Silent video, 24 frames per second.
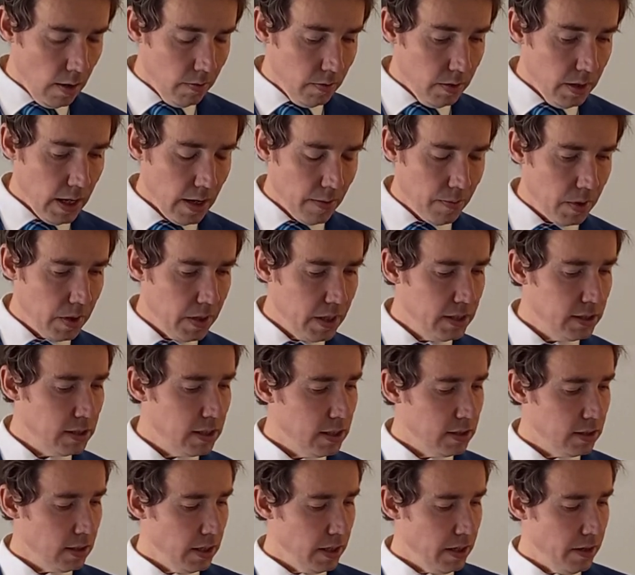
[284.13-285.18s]
Yeah, but this
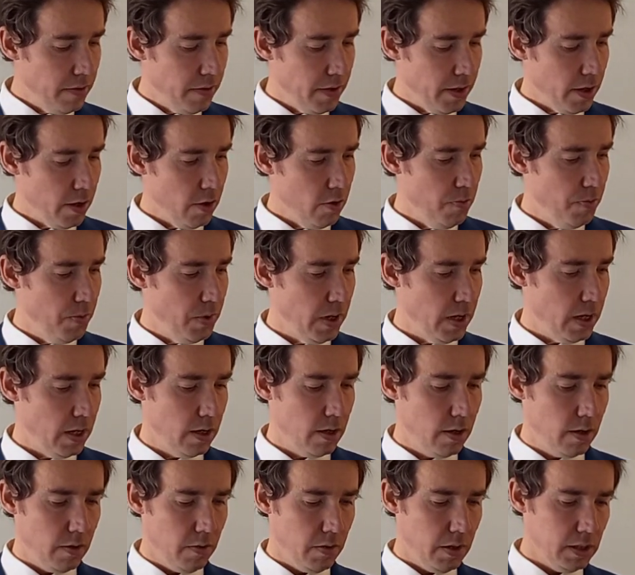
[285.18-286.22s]
is
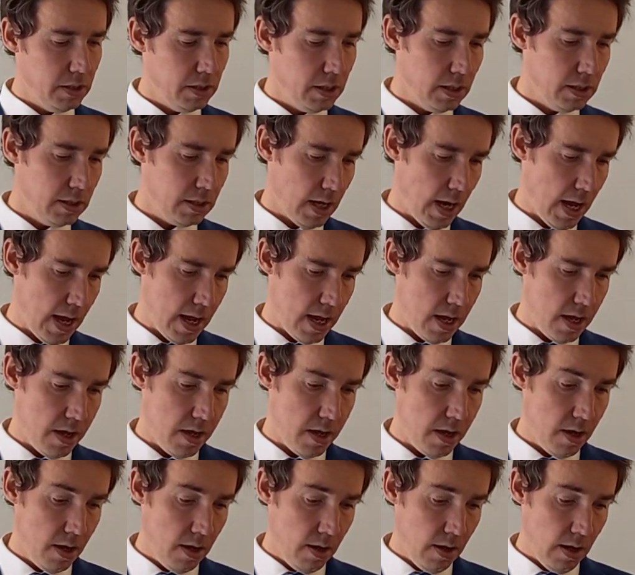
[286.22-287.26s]
Ethiopian, this is
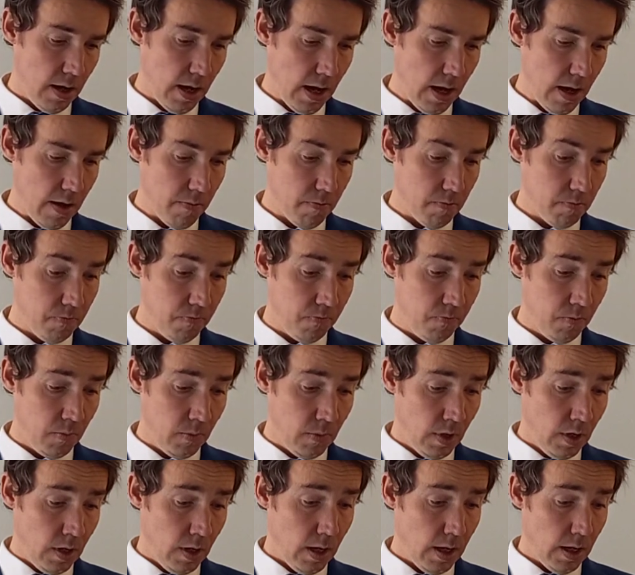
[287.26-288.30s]
a
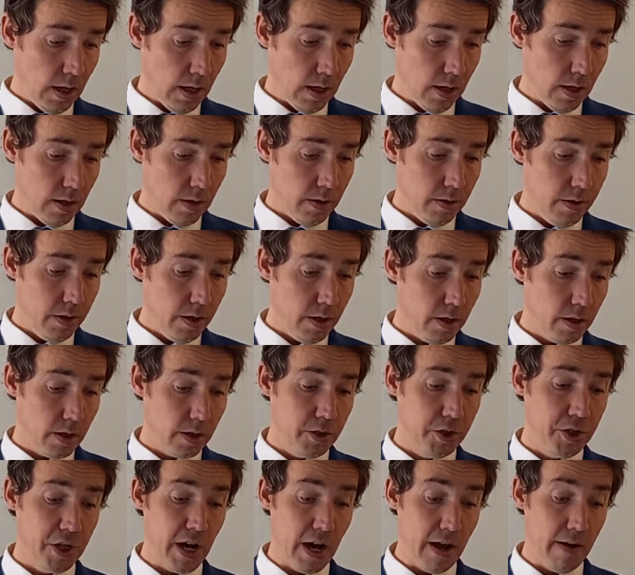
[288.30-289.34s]
Yerga
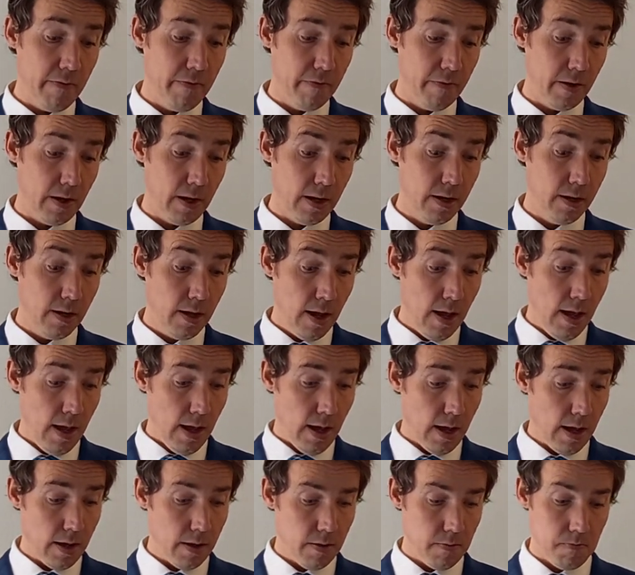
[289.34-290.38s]
Chefe
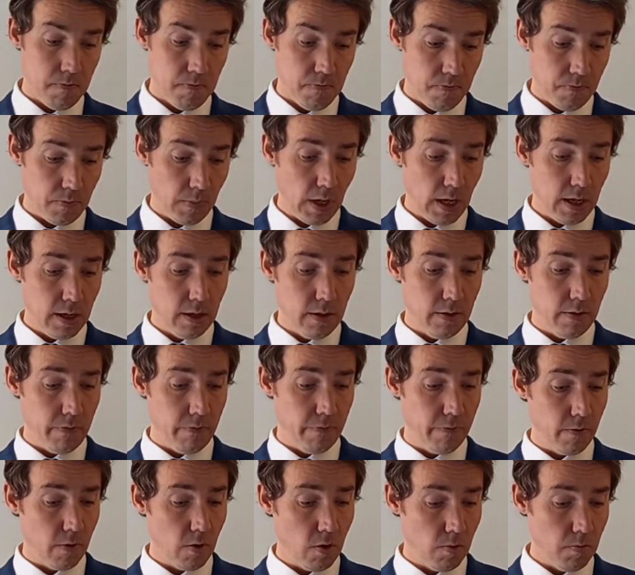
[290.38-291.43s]

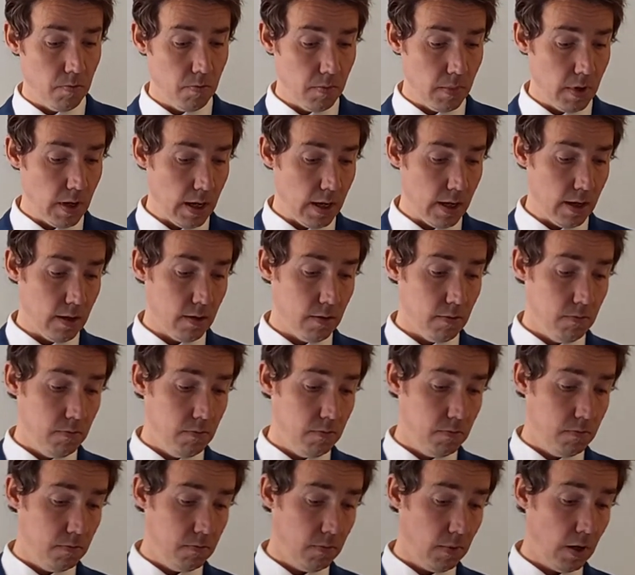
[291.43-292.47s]
from
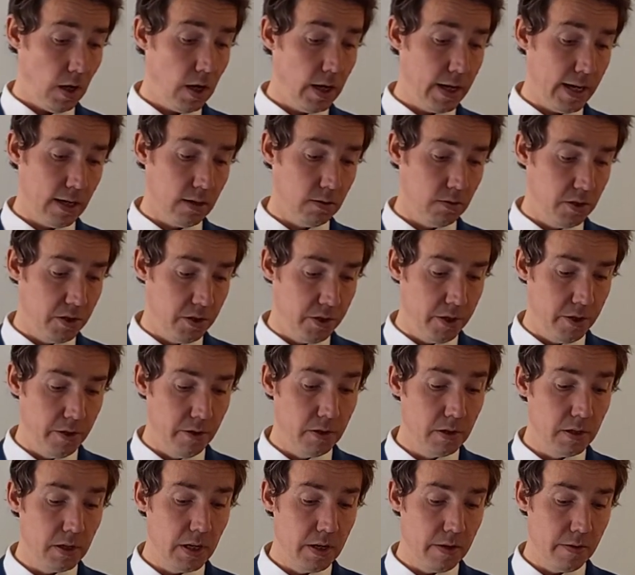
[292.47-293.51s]
high
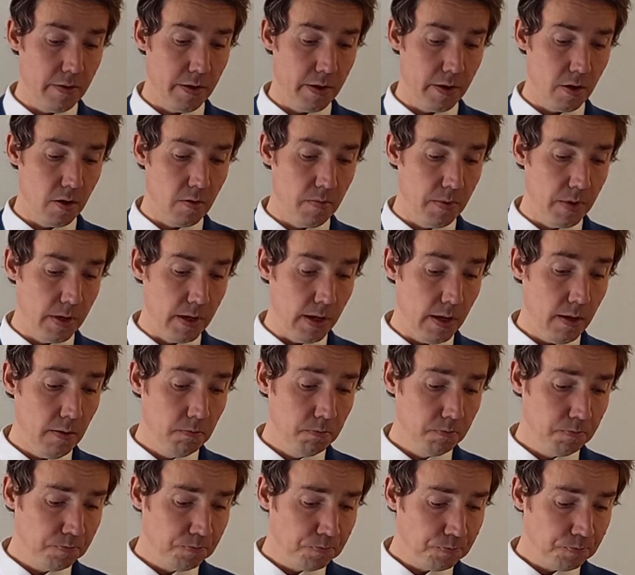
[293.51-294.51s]
altitude in Ethiopia.